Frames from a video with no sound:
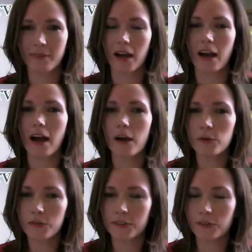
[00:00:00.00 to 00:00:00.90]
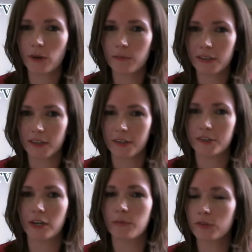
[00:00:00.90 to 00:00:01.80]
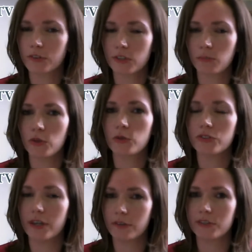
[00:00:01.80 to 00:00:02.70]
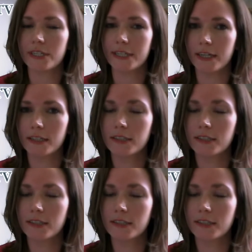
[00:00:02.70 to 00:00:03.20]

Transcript: How would you describe Qalandia checkpoint to someone who's never seen it?